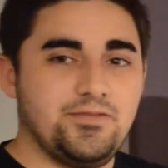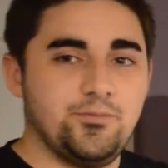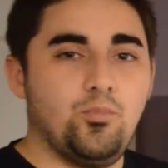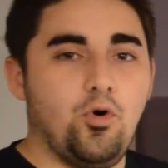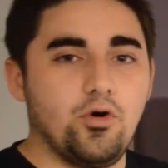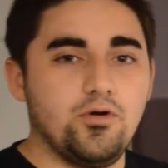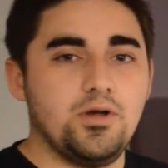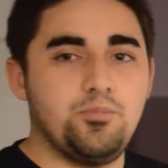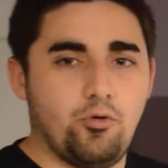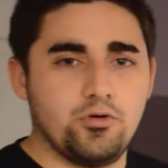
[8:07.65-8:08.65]
More
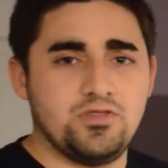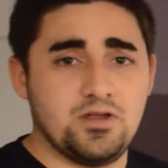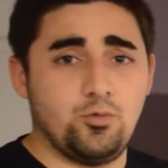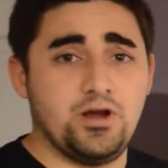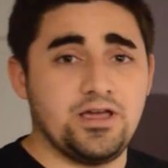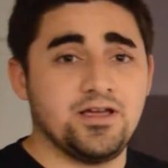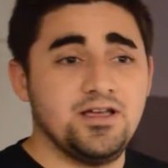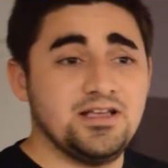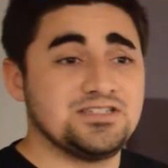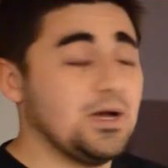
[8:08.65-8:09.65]
important than winning
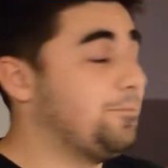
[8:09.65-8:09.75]
is